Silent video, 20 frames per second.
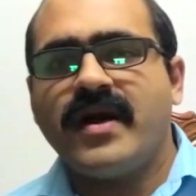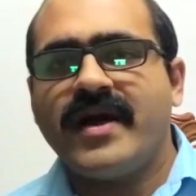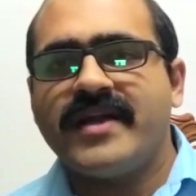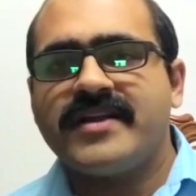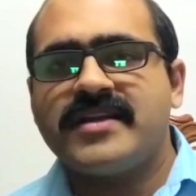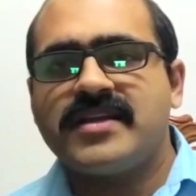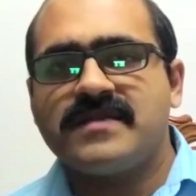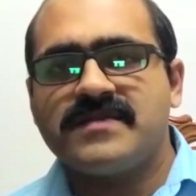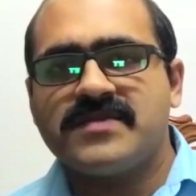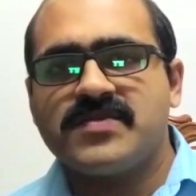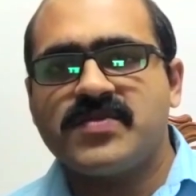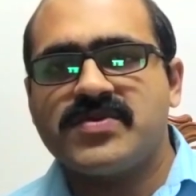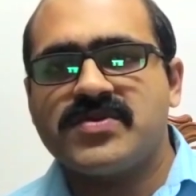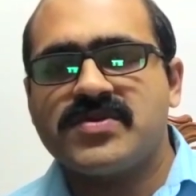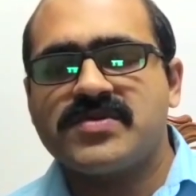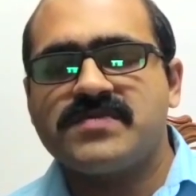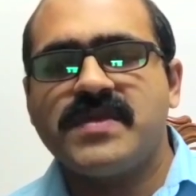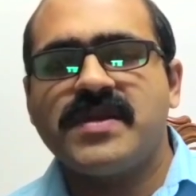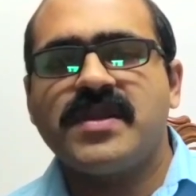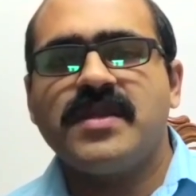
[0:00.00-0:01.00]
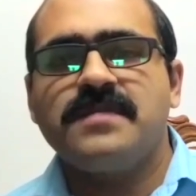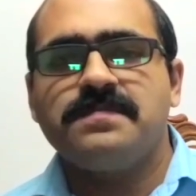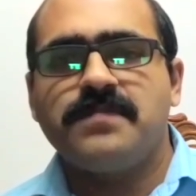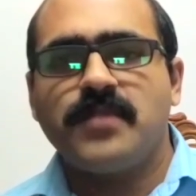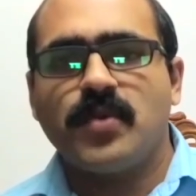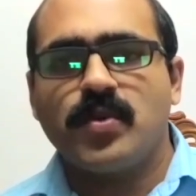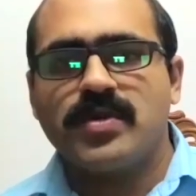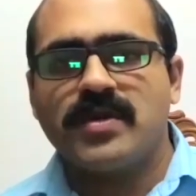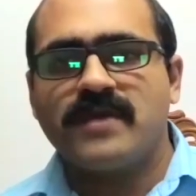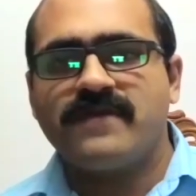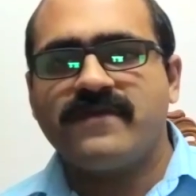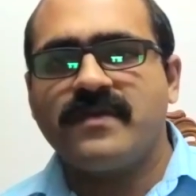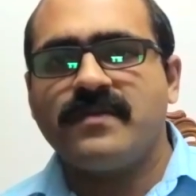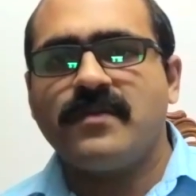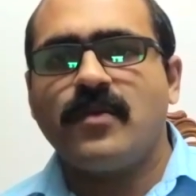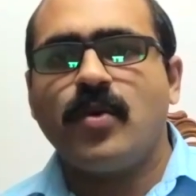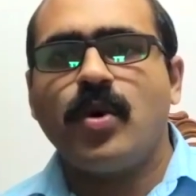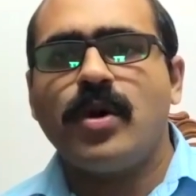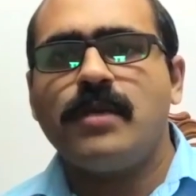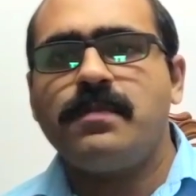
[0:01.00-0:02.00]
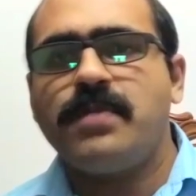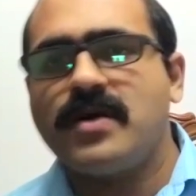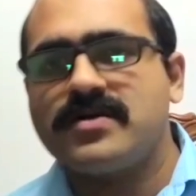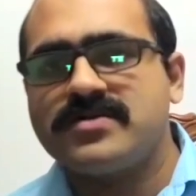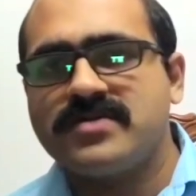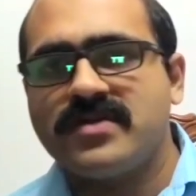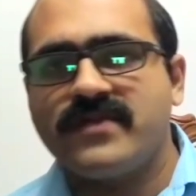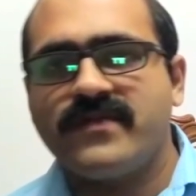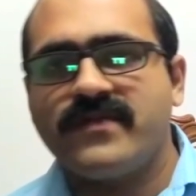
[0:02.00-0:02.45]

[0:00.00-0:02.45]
all parts of the world, including their allies like